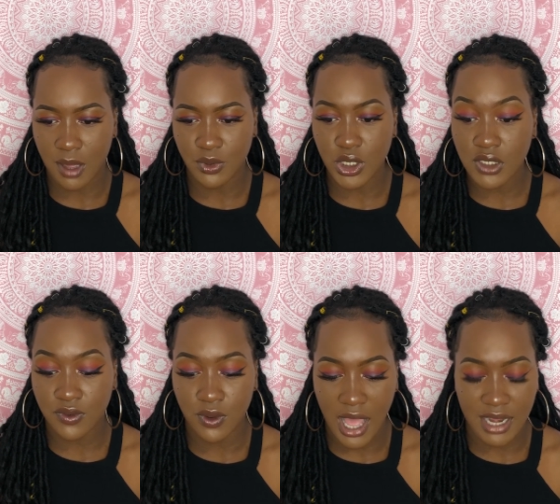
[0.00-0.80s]

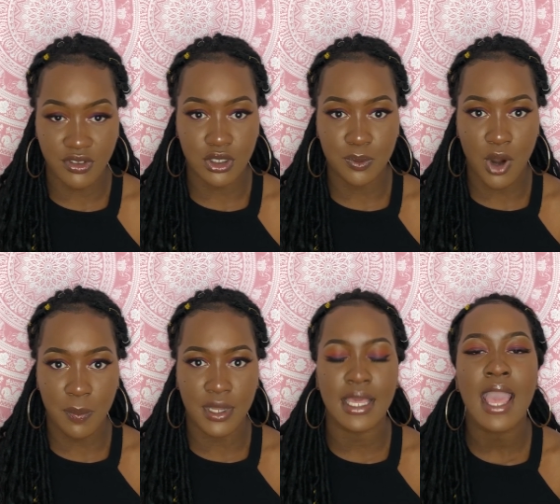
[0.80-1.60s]
useful, and if you do it
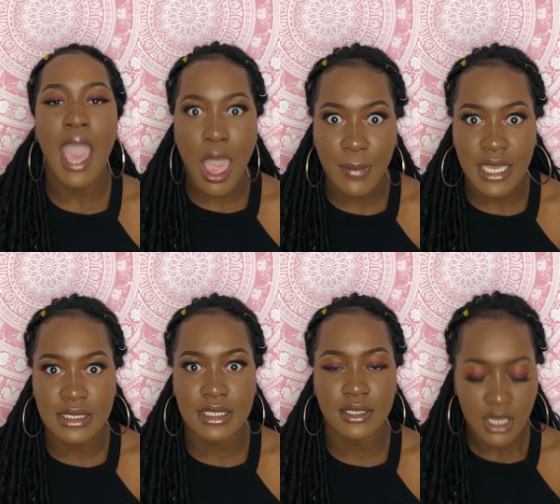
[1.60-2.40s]
properly,
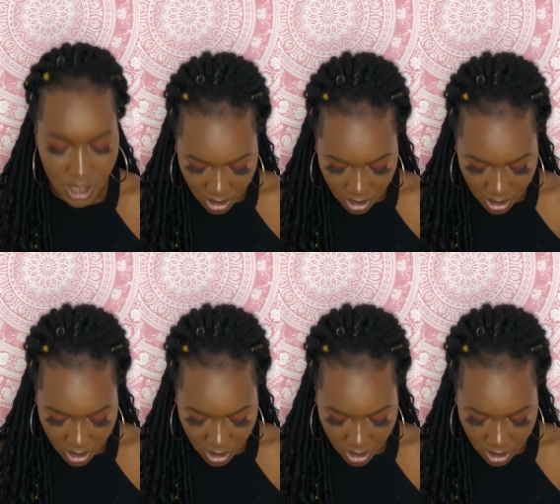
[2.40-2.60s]
amazing.